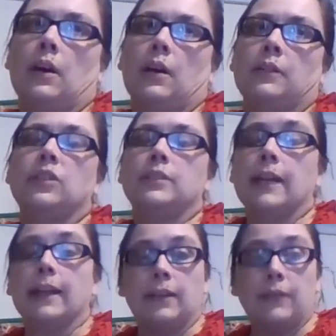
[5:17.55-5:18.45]
just
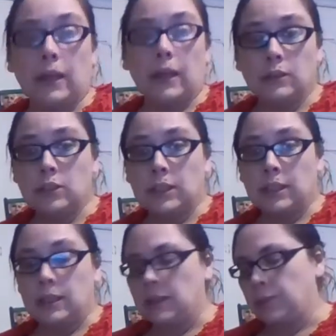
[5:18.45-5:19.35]
negative
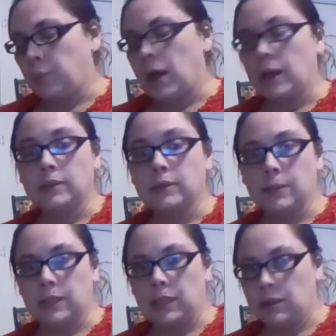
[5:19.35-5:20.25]
energy,
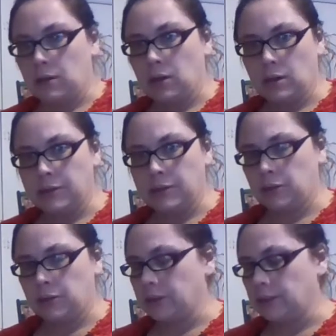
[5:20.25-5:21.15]
possibly a curse
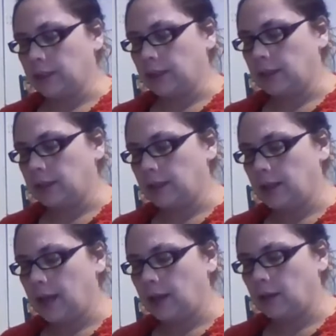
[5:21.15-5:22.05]
or a psychic
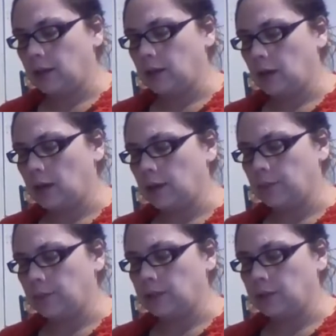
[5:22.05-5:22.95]
attack,
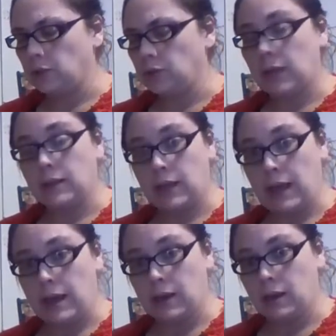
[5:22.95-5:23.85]
is you take the
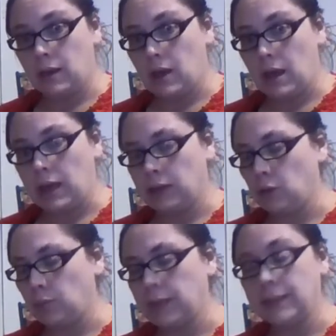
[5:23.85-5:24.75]
egg and
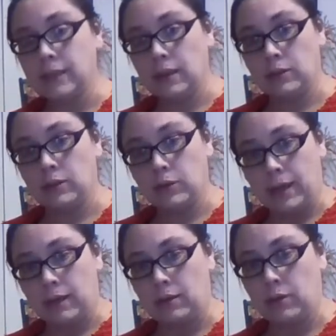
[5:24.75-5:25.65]
you place it under the
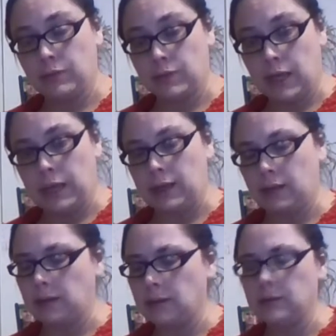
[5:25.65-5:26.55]
bed overnight.
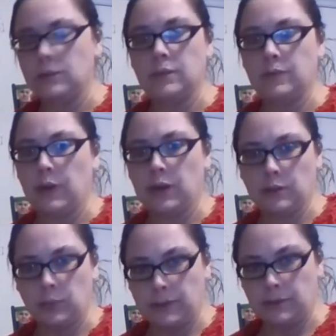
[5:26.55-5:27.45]
And there's
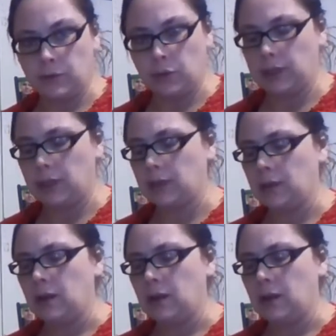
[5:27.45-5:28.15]
various ways of doing it.